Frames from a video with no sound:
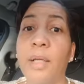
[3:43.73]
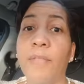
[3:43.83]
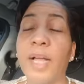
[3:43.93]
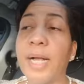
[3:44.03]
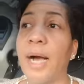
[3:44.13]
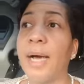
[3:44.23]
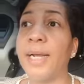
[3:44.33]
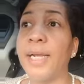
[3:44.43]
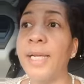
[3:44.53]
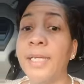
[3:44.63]
that God
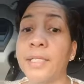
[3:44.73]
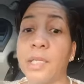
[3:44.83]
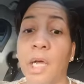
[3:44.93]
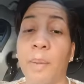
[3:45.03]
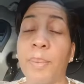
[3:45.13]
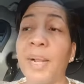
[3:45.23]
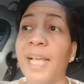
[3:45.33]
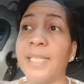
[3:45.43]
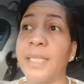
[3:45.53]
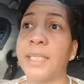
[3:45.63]
is uh,
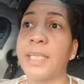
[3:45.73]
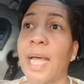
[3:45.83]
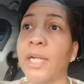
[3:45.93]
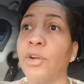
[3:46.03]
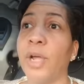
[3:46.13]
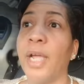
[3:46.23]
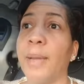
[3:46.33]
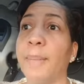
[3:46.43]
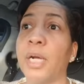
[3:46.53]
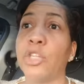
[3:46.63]
planting inside of your
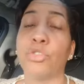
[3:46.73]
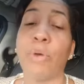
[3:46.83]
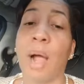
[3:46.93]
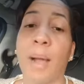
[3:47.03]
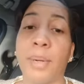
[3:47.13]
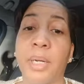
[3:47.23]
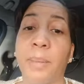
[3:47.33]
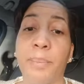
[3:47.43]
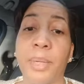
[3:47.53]
head because you already done